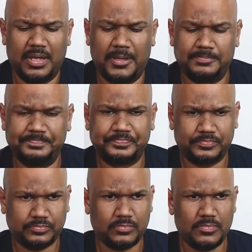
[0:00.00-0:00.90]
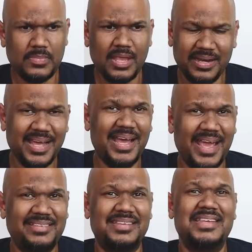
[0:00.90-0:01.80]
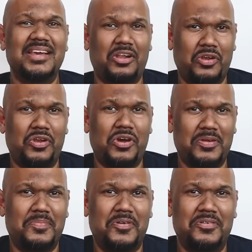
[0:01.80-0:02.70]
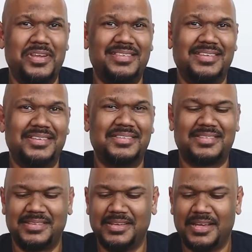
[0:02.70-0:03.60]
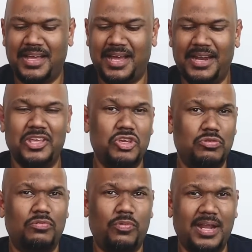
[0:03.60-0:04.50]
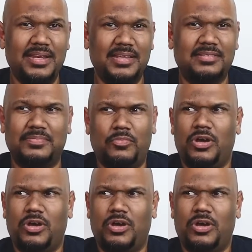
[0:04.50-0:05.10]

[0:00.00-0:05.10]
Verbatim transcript: There are actually a lot more reasons that you would want this,